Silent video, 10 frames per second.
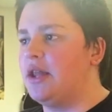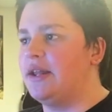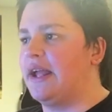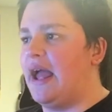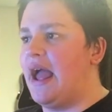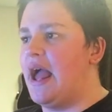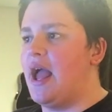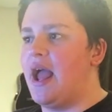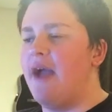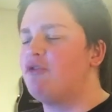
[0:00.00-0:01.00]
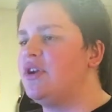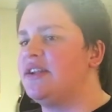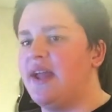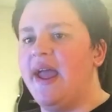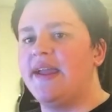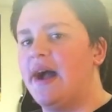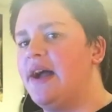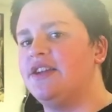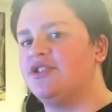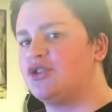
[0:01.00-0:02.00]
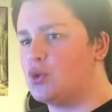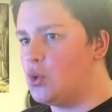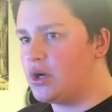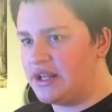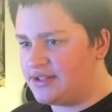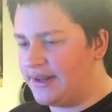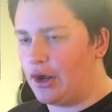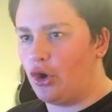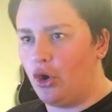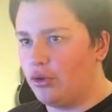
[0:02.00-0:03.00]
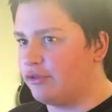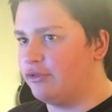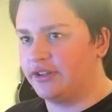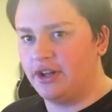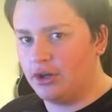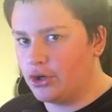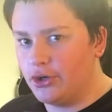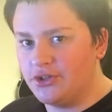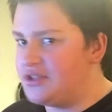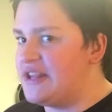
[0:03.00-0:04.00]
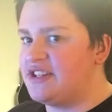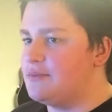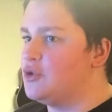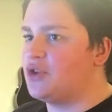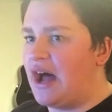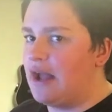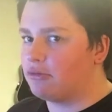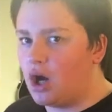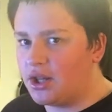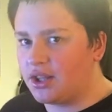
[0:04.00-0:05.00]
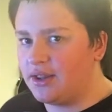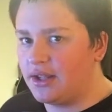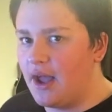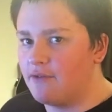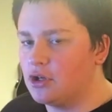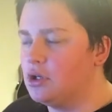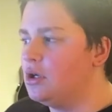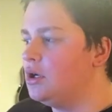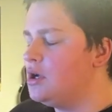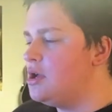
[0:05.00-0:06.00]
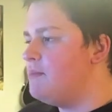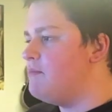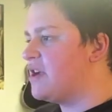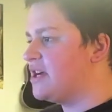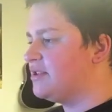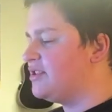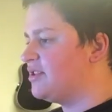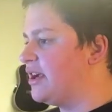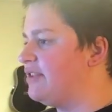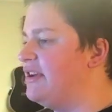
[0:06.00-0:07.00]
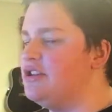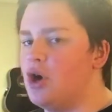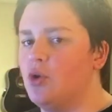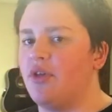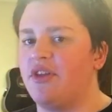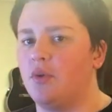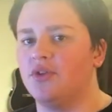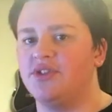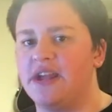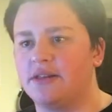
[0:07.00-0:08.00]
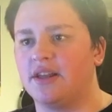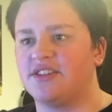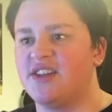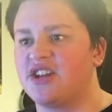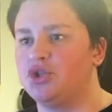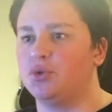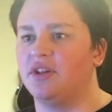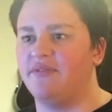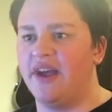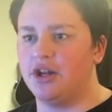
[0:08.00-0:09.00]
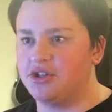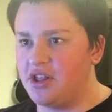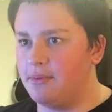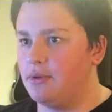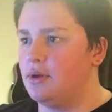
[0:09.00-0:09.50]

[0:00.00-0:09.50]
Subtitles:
Like, every gay guy in school gets, like, all the freaking girls, and that's the most ironic thing ever. Because it's like, they know that they won't take, like, sexual advantage of them.